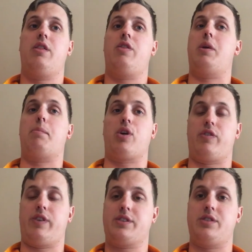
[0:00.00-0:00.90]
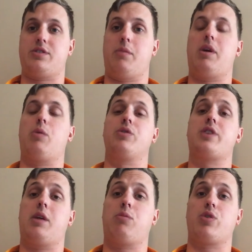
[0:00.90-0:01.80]
the perfect system. It will
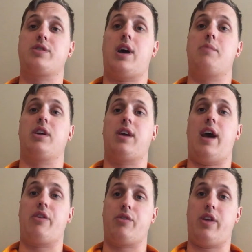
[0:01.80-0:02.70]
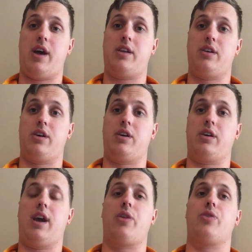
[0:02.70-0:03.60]
take more time to gather
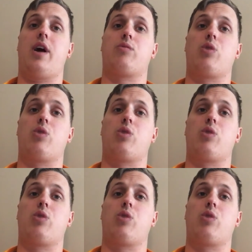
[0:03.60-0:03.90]
that